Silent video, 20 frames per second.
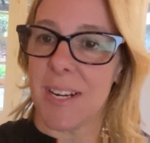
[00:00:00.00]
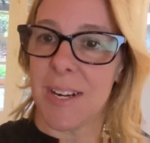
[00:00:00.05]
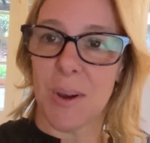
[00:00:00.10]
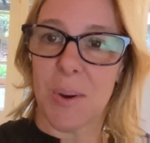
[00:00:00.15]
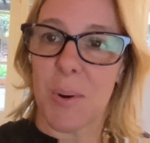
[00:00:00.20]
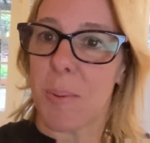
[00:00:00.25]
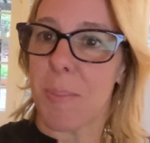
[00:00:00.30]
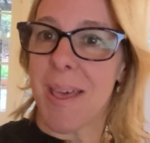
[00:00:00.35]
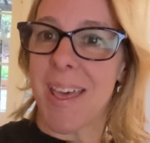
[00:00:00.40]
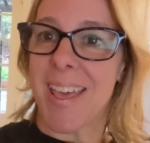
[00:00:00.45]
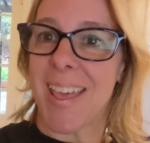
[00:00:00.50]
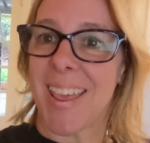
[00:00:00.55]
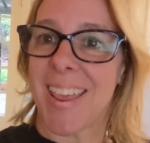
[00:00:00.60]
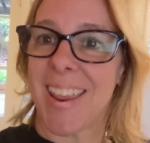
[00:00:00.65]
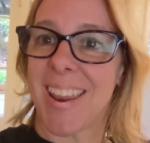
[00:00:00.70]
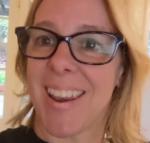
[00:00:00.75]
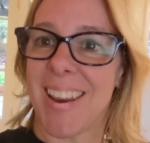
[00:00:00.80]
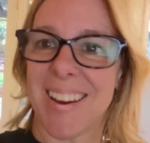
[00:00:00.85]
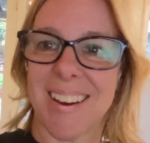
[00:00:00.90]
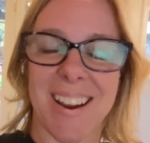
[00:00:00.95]
go to
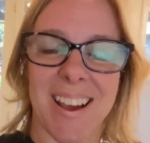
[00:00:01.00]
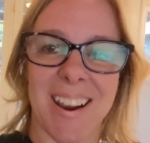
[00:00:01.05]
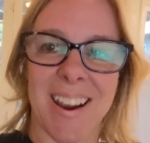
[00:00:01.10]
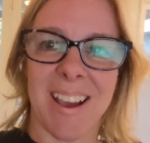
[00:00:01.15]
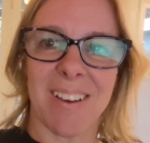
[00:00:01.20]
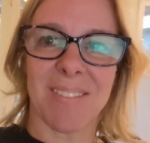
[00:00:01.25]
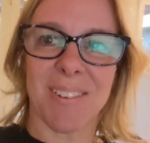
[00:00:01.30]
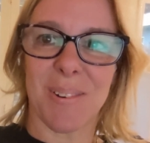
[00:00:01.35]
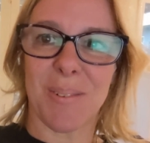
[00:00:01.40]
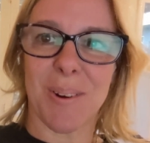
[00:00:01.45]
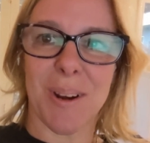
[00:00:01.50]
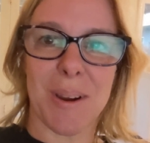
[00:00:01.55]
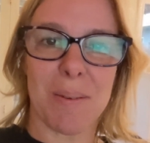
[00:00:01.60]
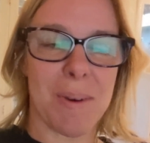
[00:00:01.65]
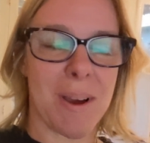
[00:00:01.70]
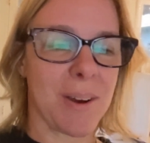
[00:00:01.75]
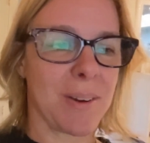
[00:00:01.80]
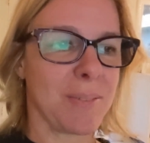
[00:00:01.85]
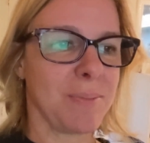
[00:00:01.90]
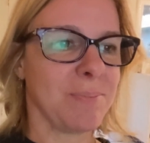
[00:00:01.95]
bed and not have to worry
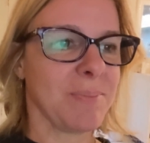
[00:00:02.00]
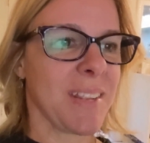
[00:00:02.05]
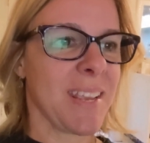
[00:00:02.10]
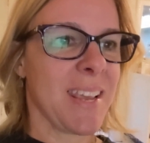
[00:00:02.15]
about